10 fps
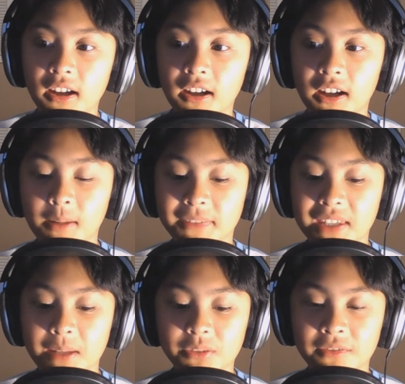Um,
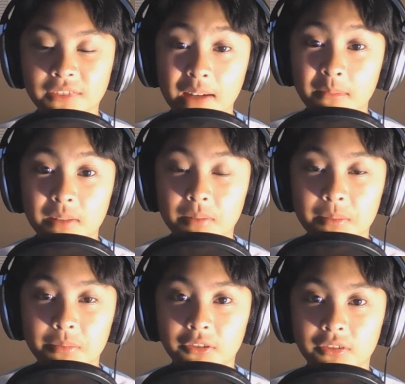can't believe that many
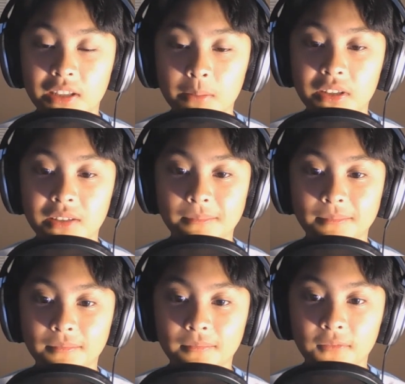people, that many
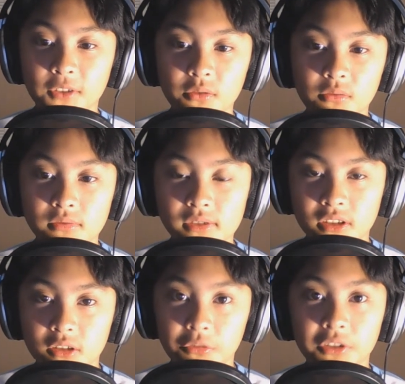views
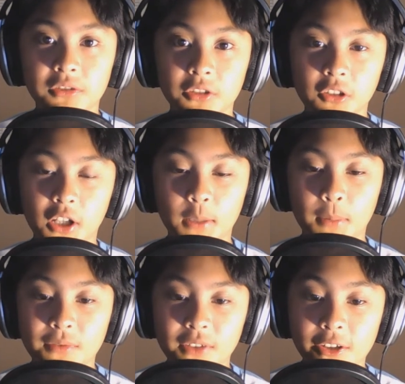would go on
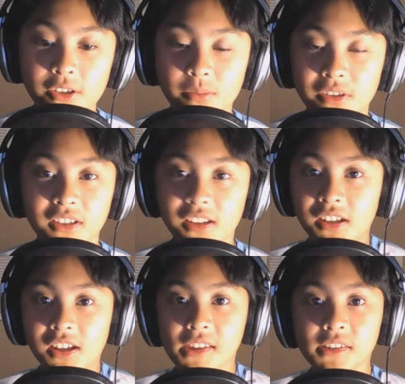my videos. But
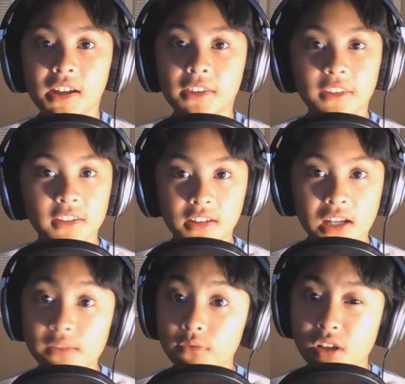so yeah, thank you
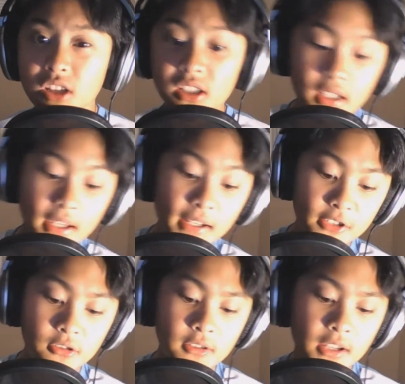guys for watching, and I'll
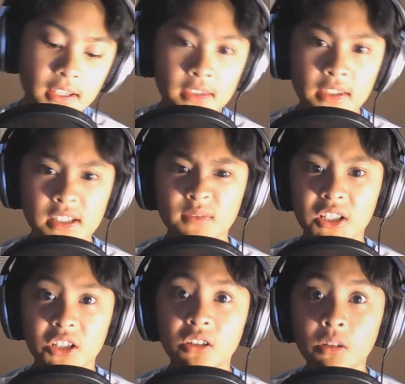see you guys in the next
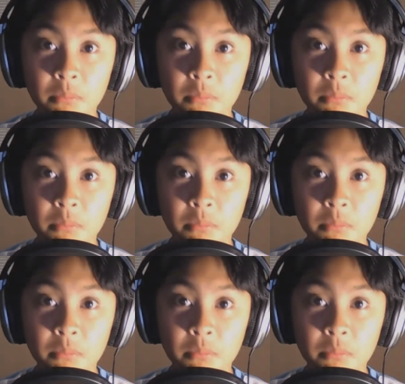video.